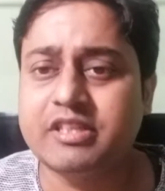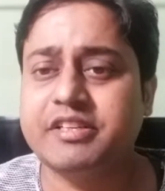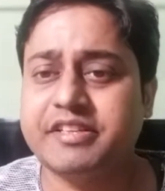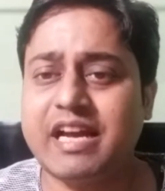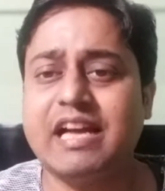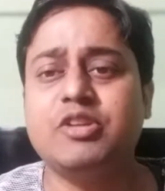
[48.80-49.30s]

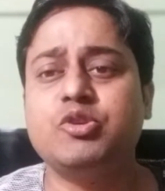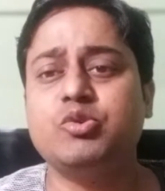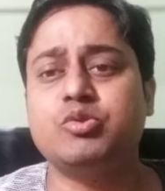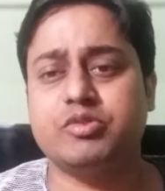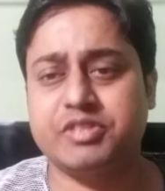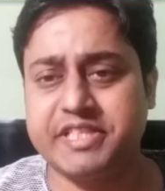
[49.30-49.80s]
try
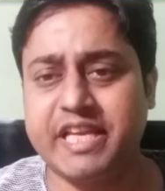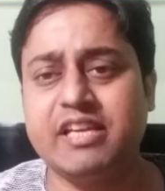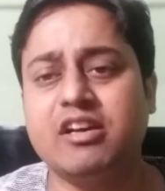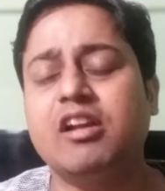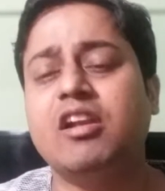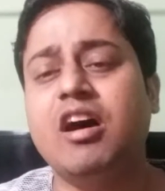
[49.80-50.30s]
to take
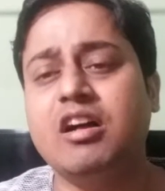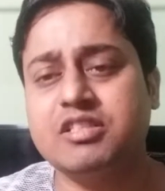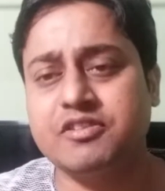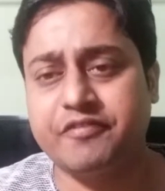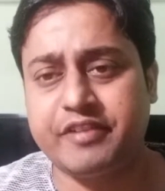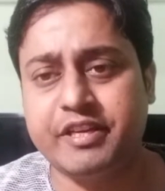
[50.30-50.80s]
a lot
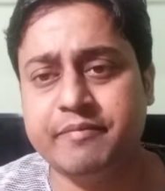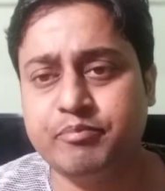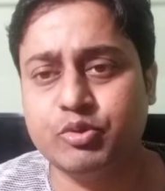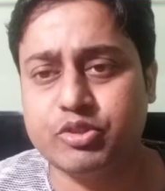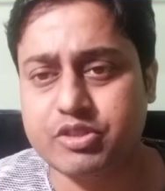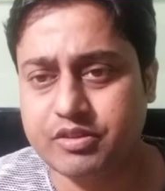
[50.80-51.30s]
of
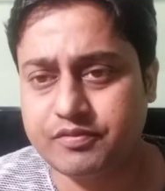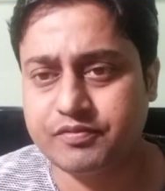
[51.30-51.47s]
input